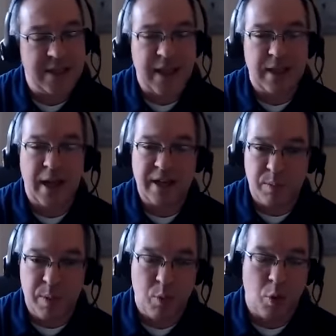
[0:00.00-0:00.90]
they like to
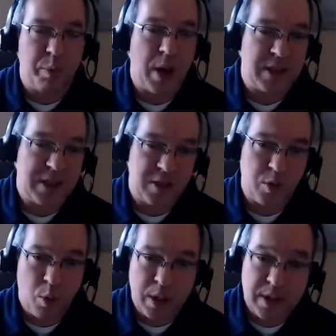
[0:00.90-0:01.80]
be more process
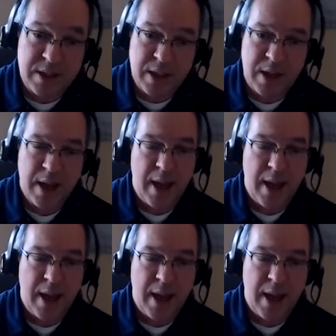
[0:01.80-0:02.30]
oriented